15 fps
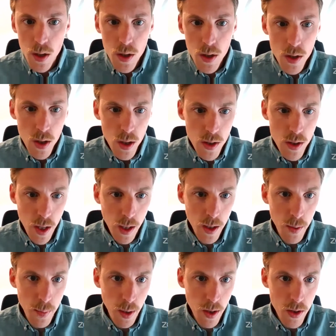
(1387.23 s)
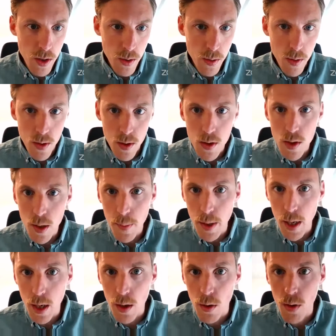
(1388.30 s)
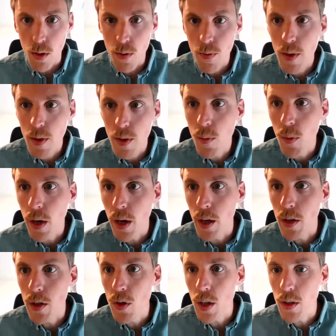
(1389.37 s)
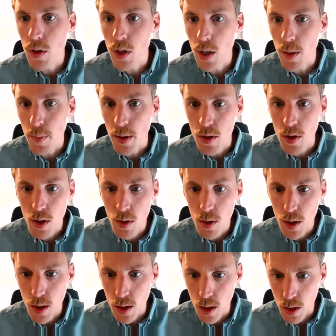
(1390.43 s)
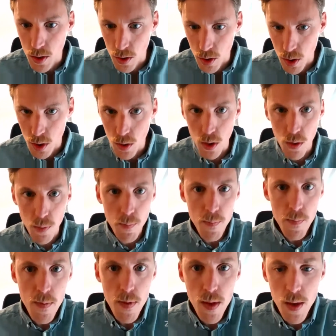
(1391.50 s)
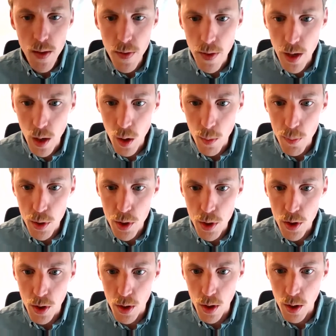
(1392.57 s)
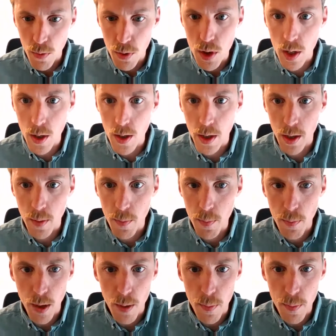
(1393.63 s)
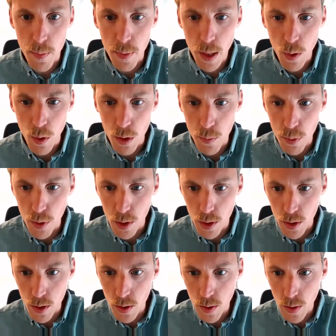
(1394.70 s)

Just need a second because somehow when I try to share my screen, it doesn't show the option of sharing my PowerPoint.